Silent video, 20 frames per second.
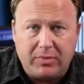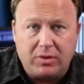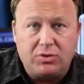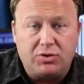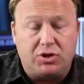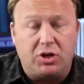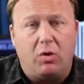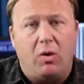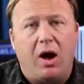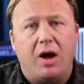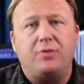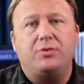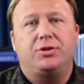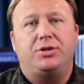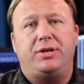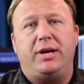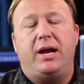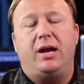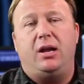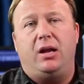So
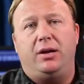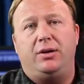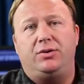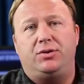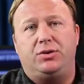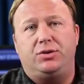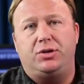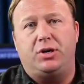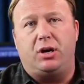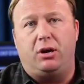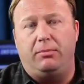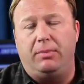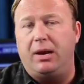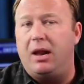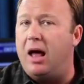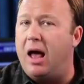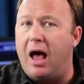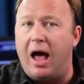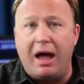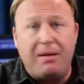understand, ladies and gentlemen,
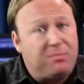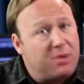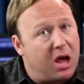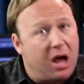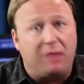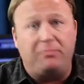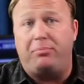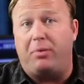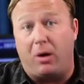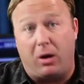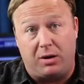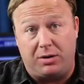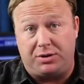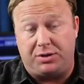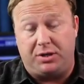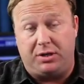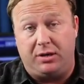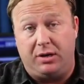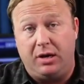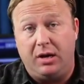I'm
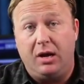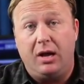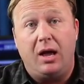nonpartisan.